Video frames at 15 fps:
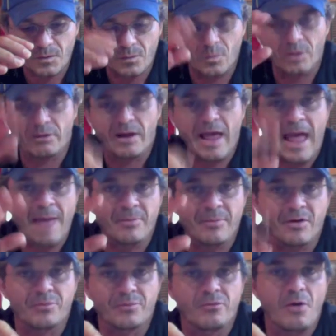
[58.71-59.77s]
we're in a
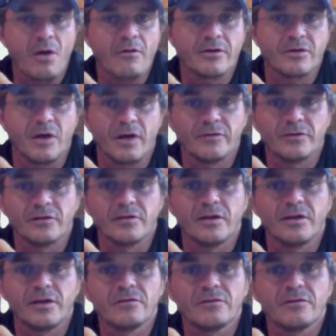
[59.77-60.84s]
habit of prioritizing
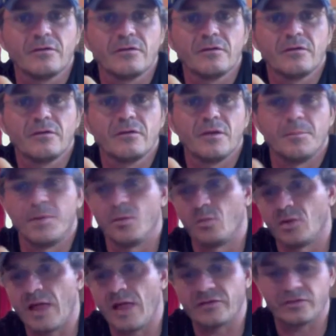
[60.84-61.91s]
things, but
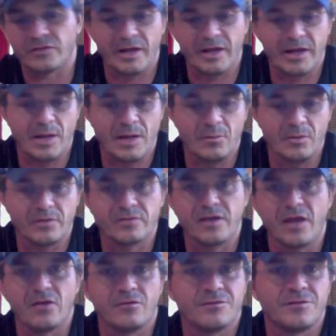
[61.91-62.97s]
we'll actually end up with
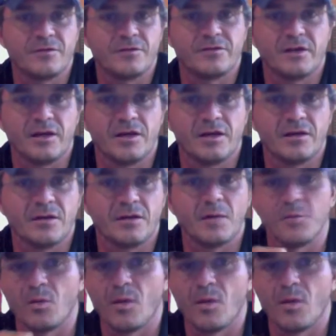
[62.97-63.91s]
10 or 15 number